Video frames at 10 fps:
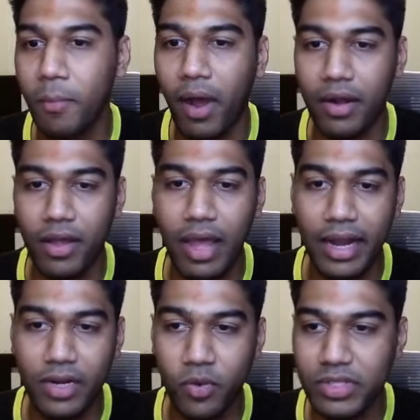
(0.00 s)
part. And
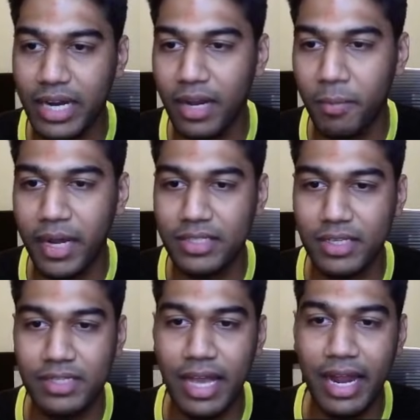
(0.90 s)
it goes ahead and updates
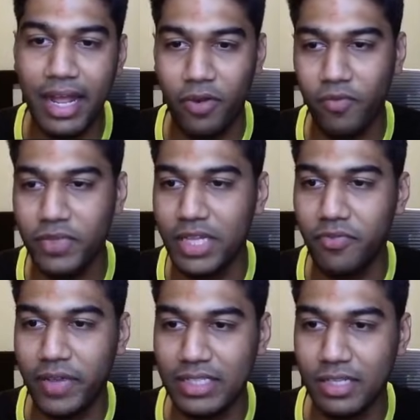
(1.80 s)
it, and I'll obviously
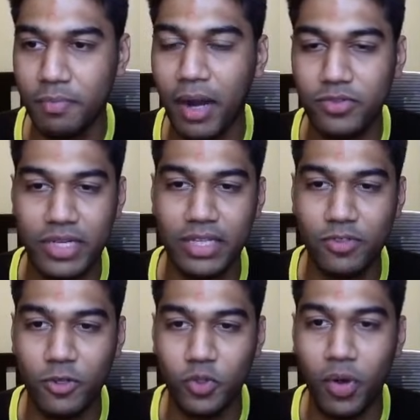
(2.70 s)
fix this part so it does
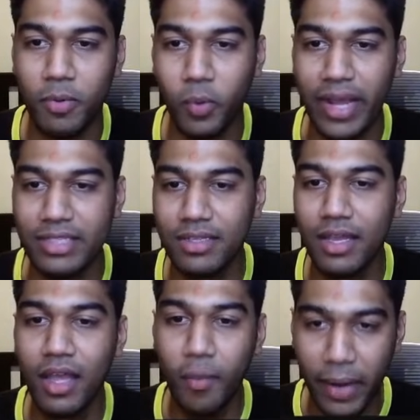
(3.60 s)
not show up twice.
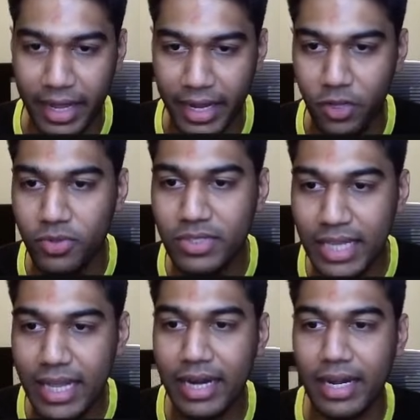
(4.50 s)
But again, you see
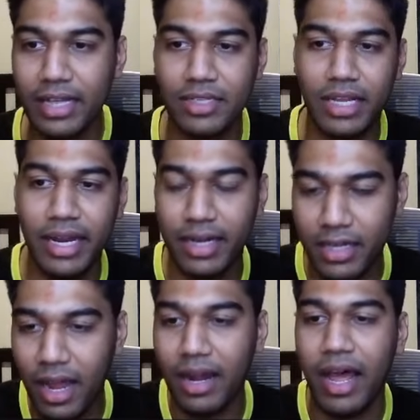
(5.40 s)
that it has created
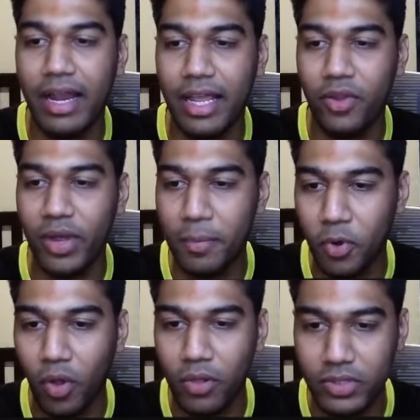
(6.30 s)
that and input
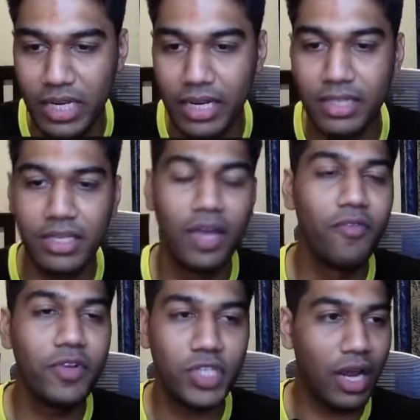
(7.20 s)
all those details,
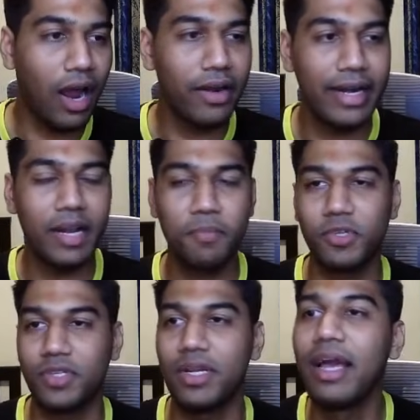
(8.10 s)
which can
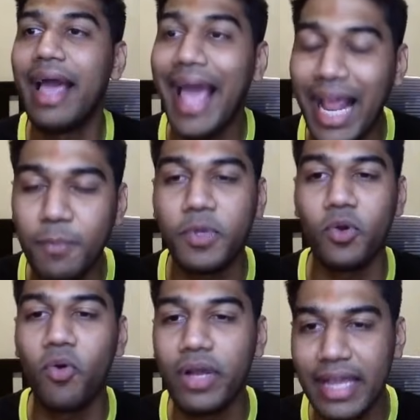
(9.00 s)
110% help
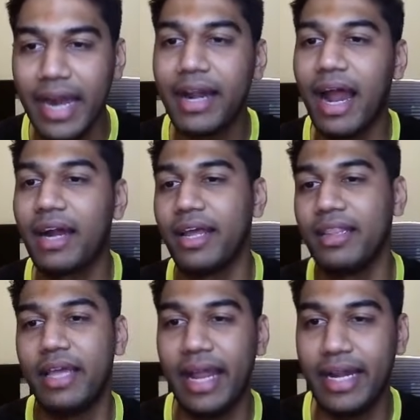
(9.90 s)
you get ranked in
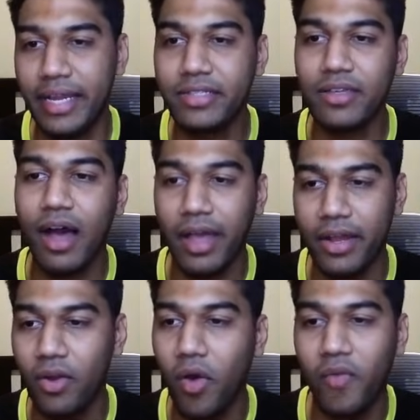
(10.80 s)
the ATS higher.
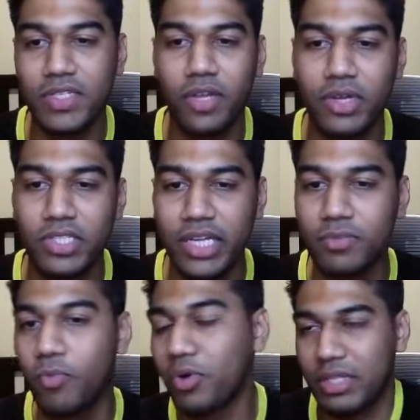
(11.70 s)
Obviously, you can change
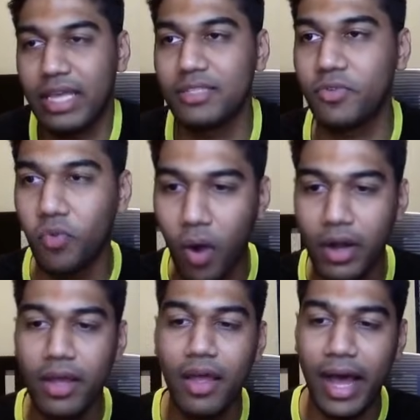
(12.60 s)
more things if you want.
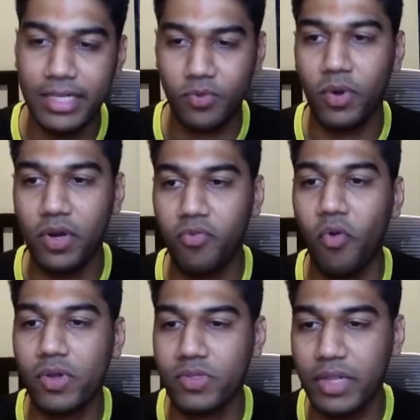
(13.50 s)
I just wanted to
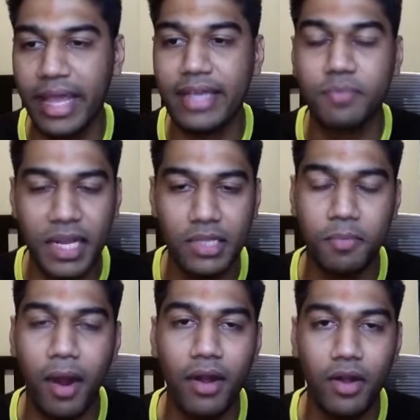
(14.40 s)
focus on the experience
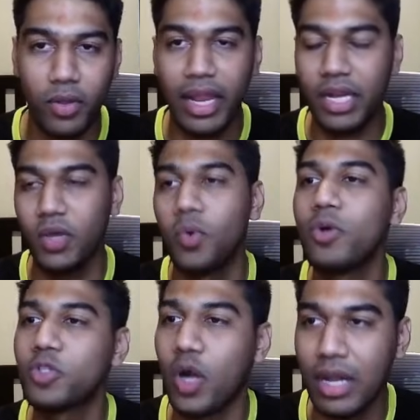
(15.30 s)
part to get you
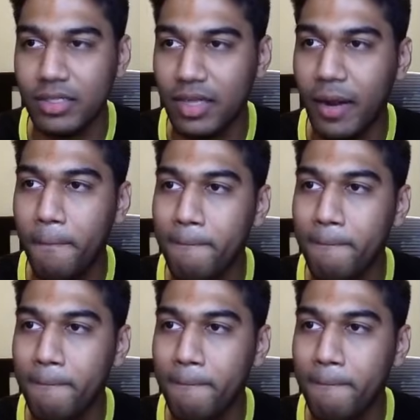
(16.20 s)
shortlisted.